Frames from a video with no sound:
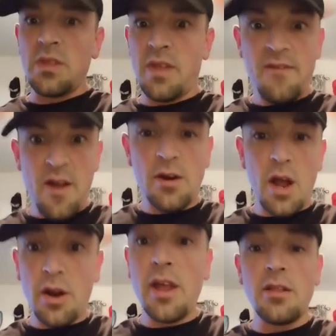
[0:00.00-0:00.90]
They found
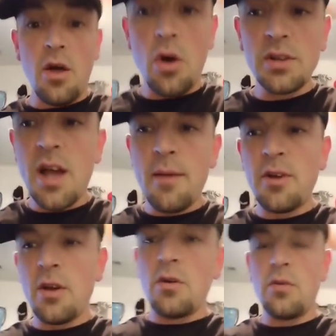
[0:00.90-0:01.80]
out a long time
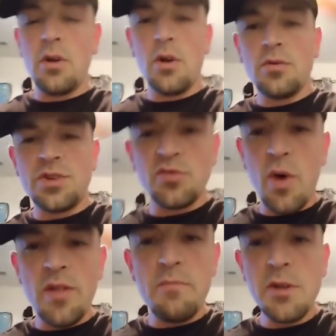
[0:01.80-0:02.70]
ago, which is
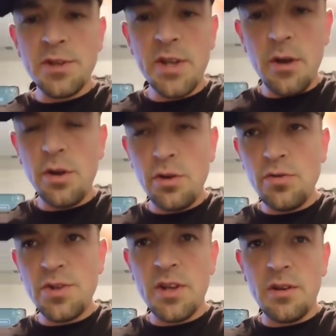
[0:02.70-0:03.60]
why the military
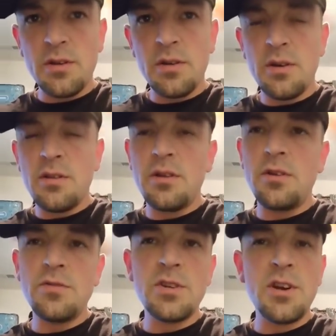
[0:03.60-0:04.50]
used it.
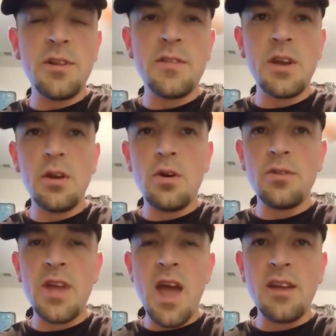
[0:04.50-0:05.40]
They use it in a thing
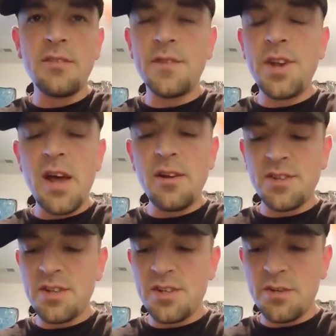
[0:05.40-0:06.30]
called the active denial
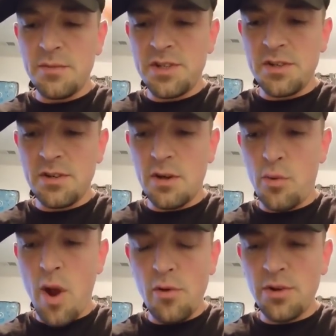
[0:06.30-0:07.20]
system. It's a
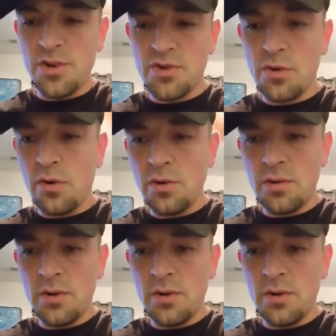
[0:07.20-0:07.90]
crowd control.